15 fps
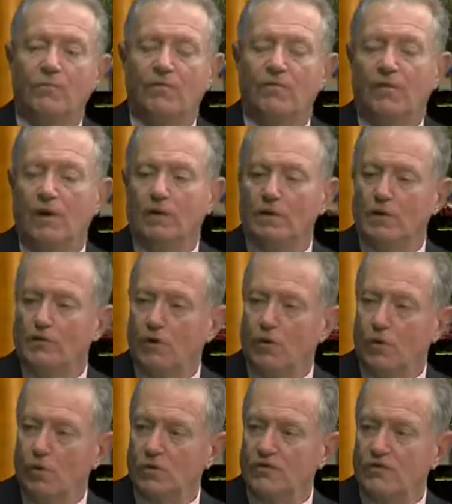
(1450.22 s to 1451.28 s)
felony drug
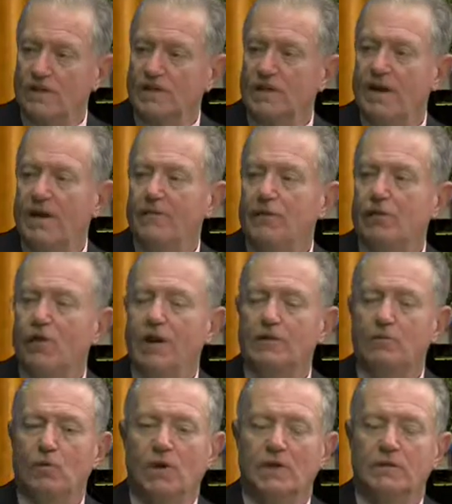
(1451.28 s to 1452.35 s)
court's fixing to have a
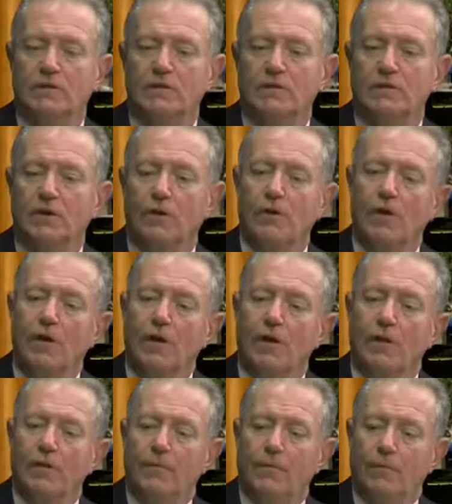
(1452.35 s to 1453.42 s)
graduation, so
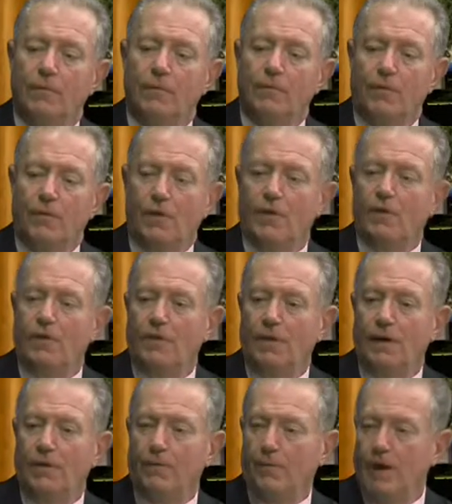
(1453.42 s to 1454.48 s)

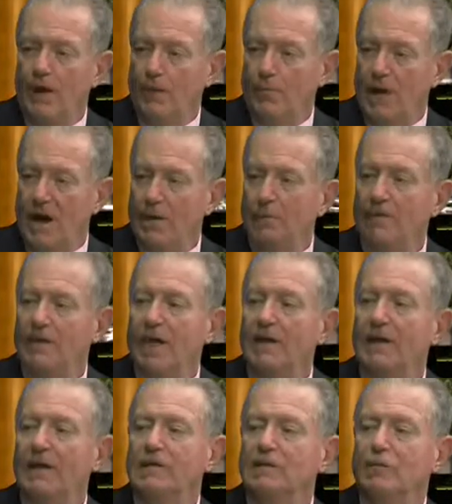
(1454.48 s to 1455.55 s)
they'll help out with
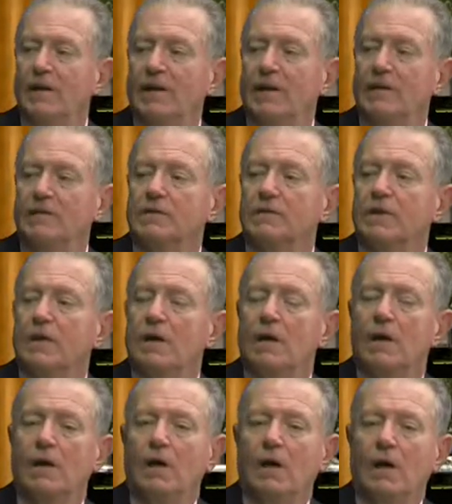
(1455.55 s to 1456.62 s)
that expense.
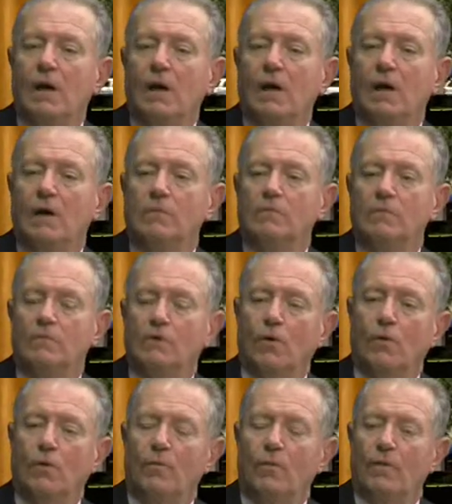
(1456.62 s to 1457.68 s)

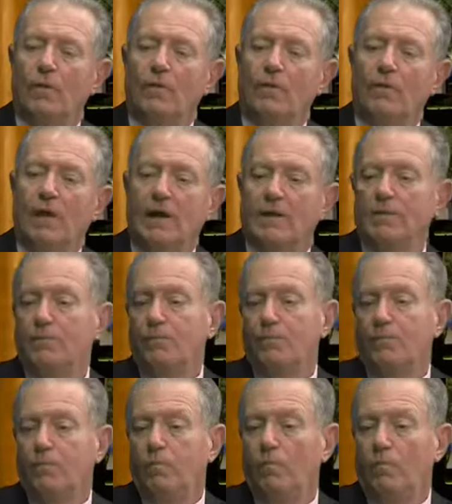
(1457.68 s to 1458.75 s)
So like
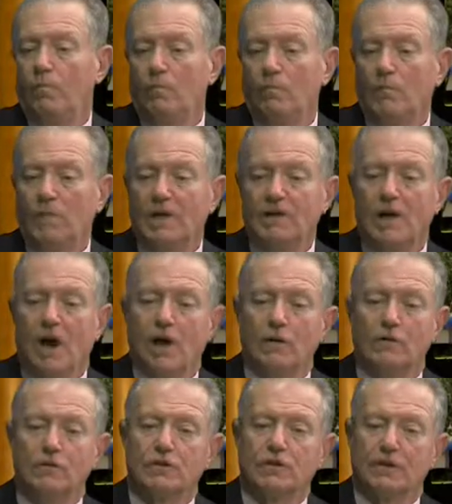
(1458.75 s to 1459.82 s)

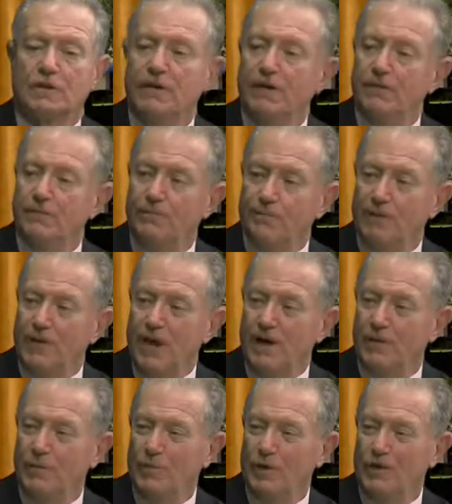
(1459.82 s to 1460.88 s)
McDonald's could give
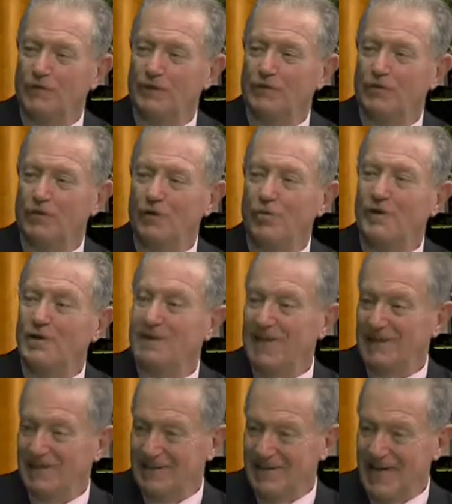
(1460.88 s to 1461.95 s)
accountability troop and
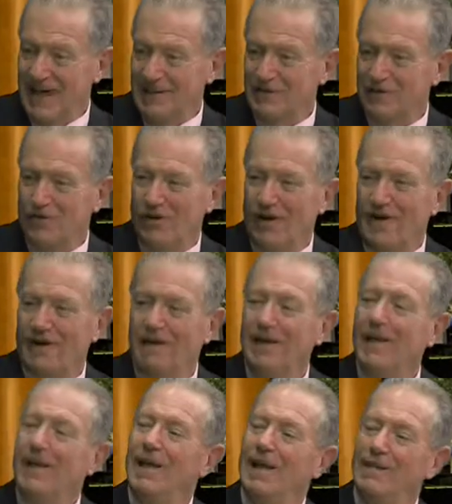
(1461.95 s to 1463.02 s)
take the tax credit,
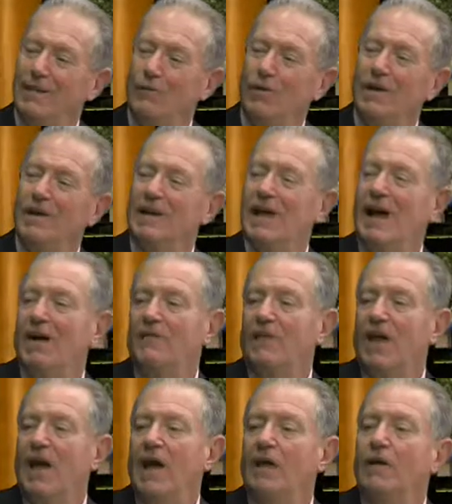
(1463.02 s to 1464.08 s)
and then we could have
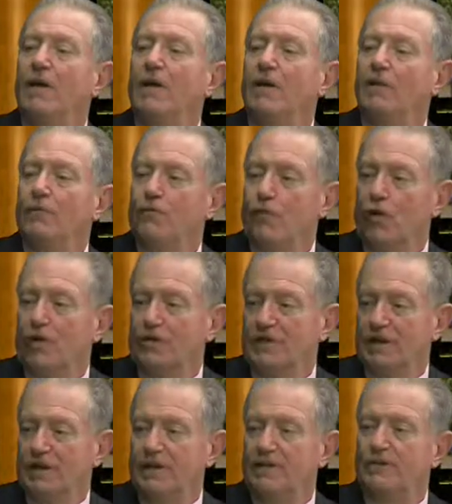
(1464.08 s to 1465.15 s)
that for our
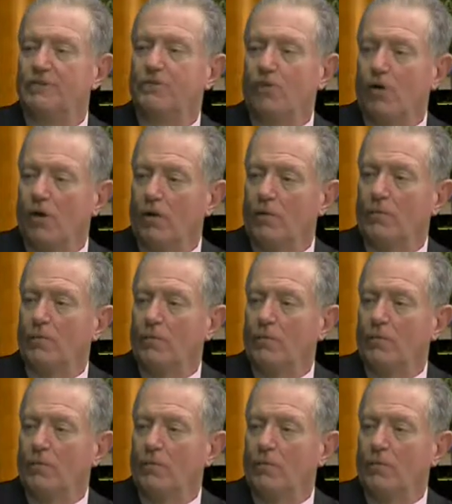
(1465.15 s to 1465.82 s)
incentives for